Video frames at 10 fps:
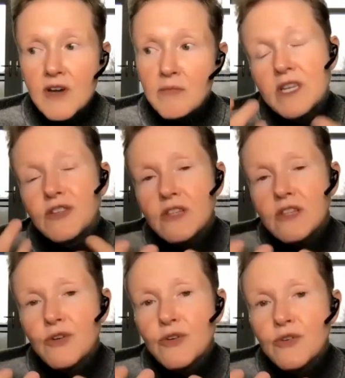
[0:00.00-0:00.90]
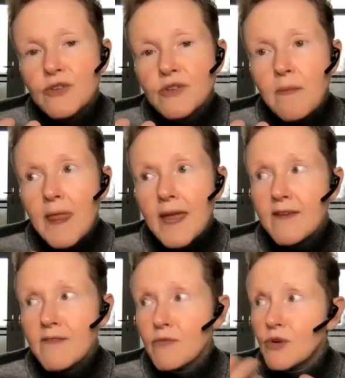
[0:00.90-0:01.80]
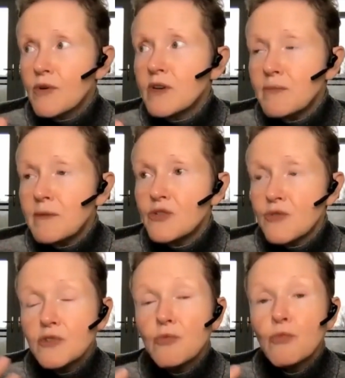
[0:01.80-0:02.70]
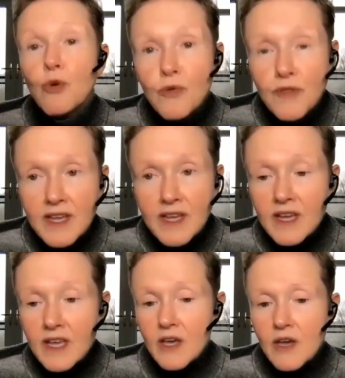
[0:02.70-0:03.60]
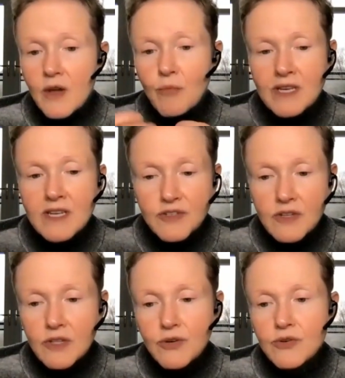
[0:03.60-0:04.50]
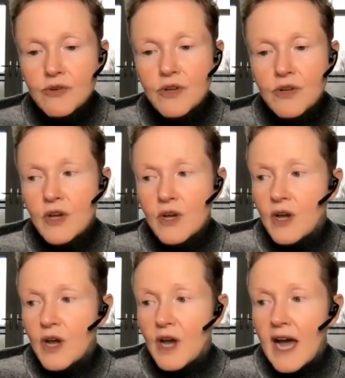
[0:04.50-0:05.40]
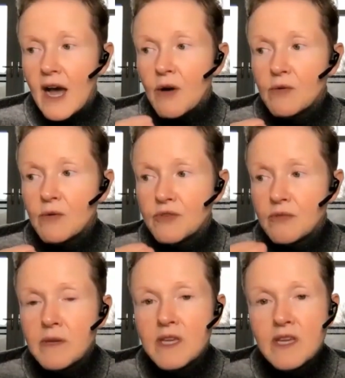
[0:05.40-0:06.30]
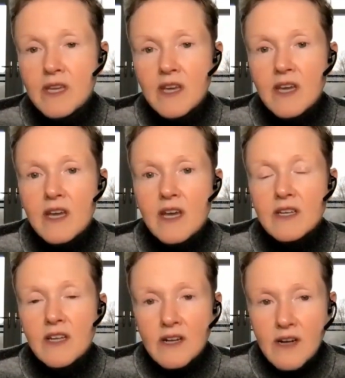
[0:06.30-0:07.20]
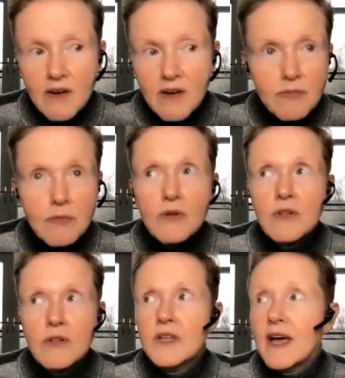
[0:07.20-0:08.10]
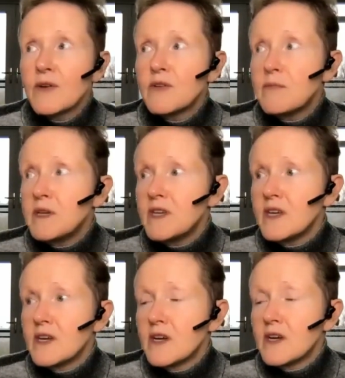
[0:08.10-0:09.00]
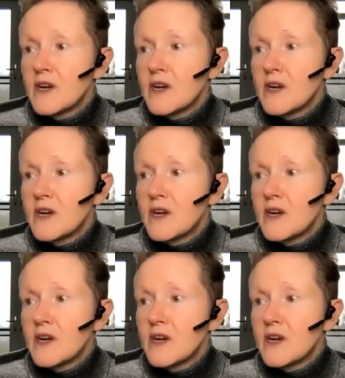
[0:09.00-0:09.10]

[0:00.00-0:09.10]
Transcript: We need to learn, if we're going to be trustworthy, we need to learn how to be uncomfortable and how to be